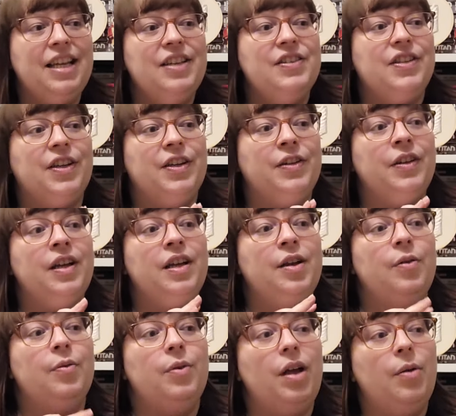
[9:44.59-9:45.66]
So
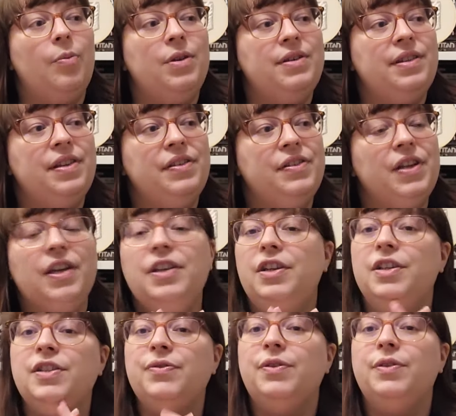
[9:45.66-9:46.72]
was this a
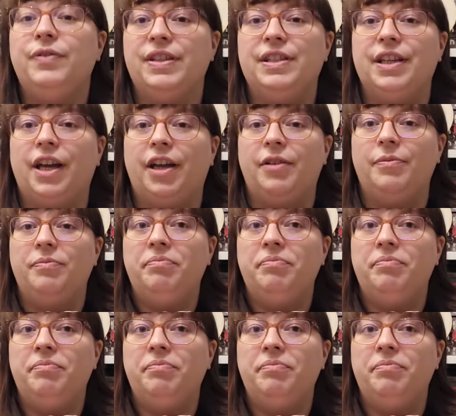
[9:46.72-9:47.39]
useful video?